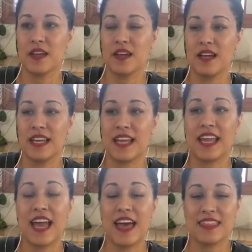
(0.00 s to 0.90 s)
a
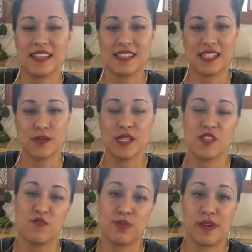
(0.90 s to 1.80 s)
Catholic series
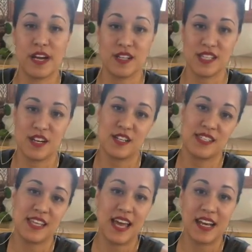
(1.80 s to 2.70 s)
of prayers that are
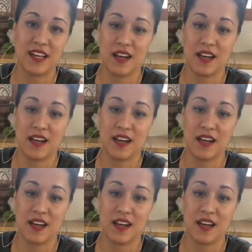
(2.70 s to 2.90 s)
said